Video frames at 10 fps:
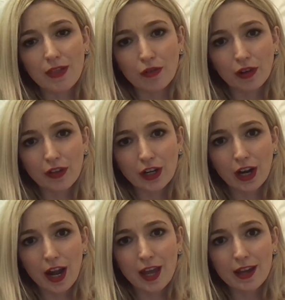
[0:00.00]
They really
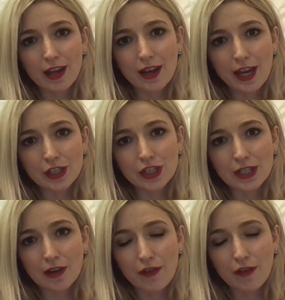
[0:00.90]
create an
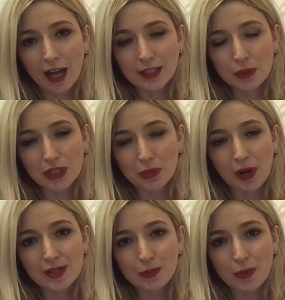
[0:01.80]
HD effect, which
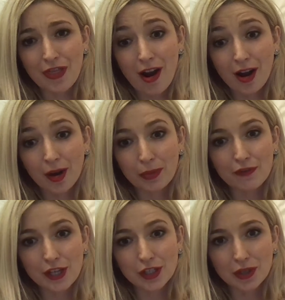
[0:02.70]
works with our
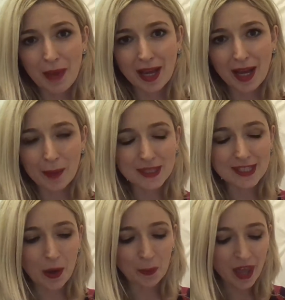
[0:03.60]
professional makeup.
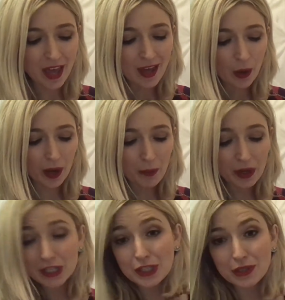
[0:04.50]
So what I
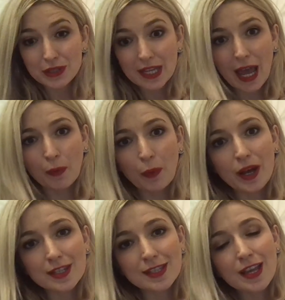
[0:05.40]
wanted to do today
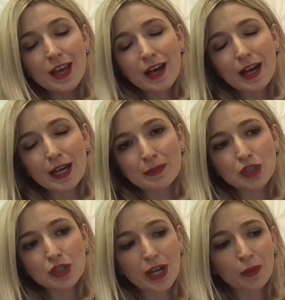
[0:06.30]
was um,
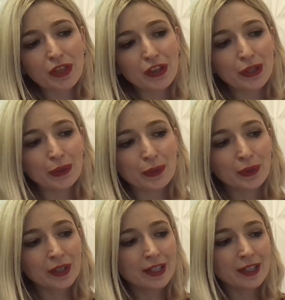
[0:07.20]
share with
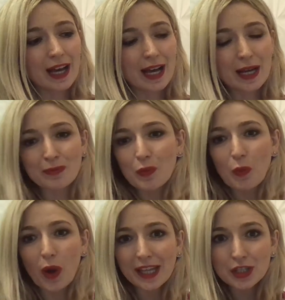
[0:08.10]
you um,
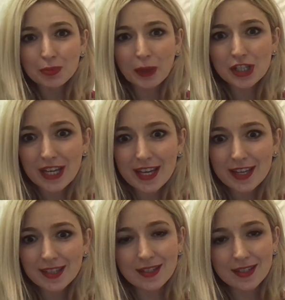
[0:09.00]
what each brush
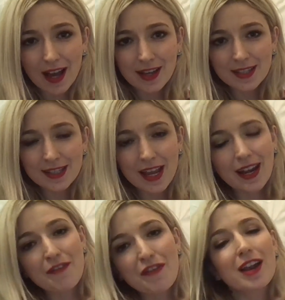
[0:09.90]
is and does,
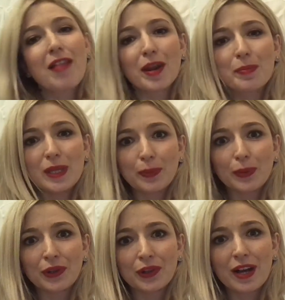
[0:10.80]
and I've had a lot of
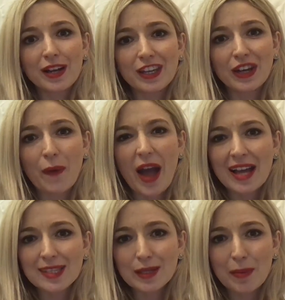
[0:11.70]
people you know
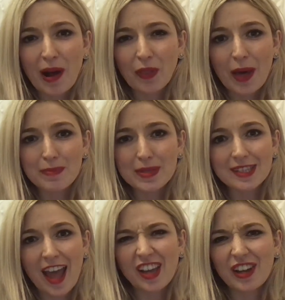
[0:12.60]
ask me about them, but
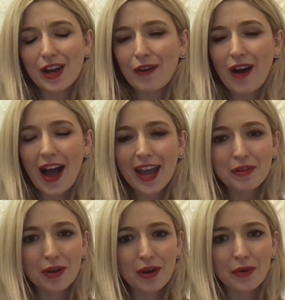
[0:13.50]
say you know I
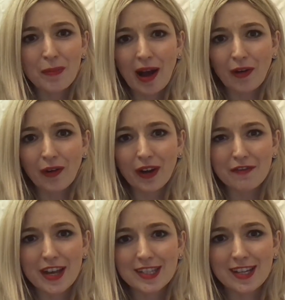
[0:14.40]
don't know about
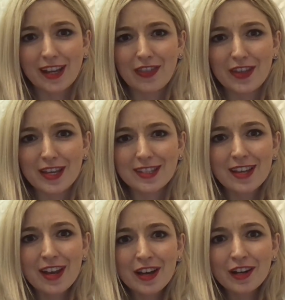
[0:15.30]
investing in this
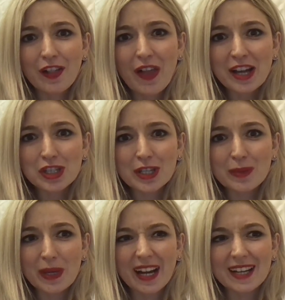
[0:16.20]

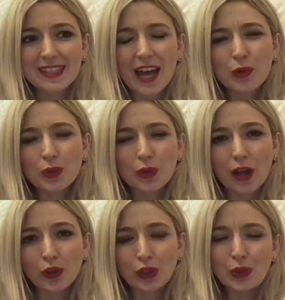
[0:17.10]
collection because I don't know that
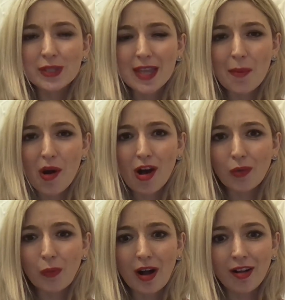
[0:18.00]
I'll use them
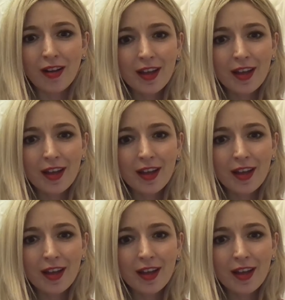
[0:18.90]
all. Well,